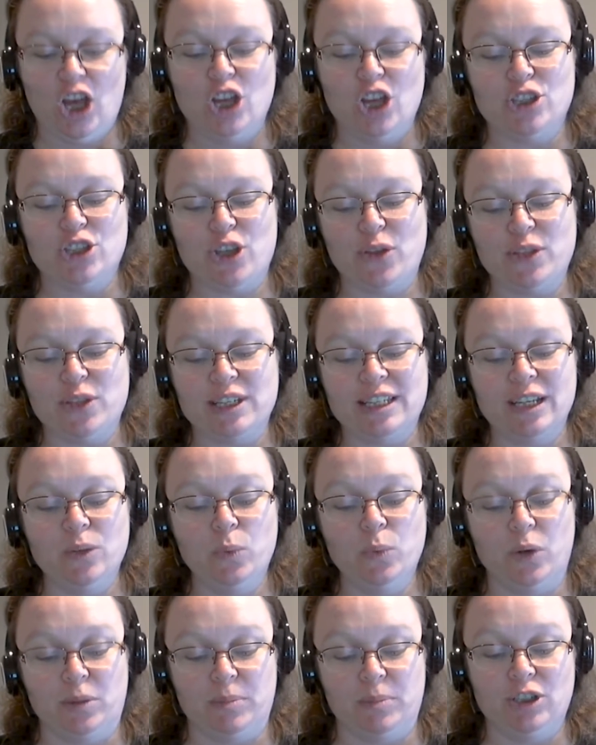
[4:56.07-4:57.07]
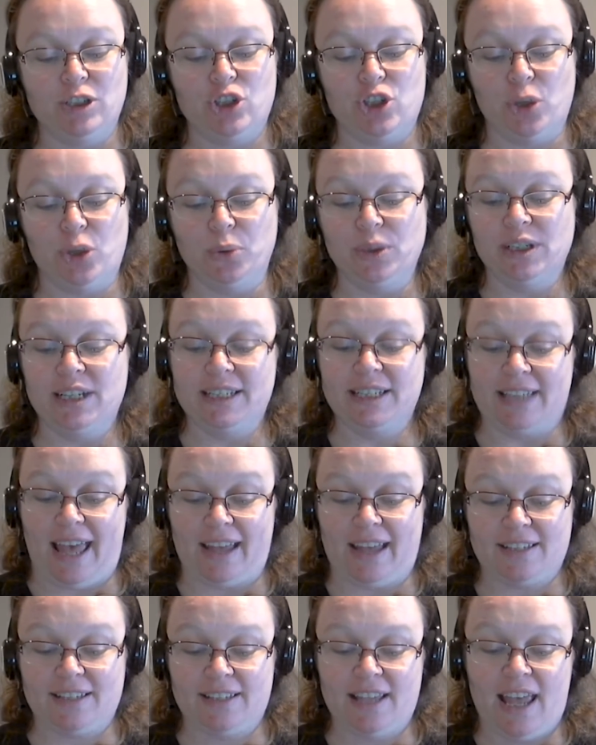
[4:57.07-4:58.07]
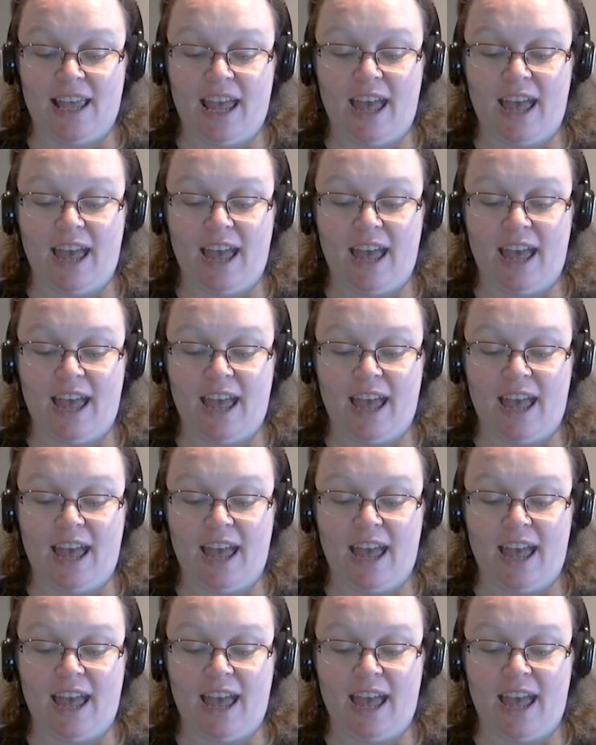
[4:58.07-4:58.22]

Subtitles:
So the Tin Woodman shouldered his axe,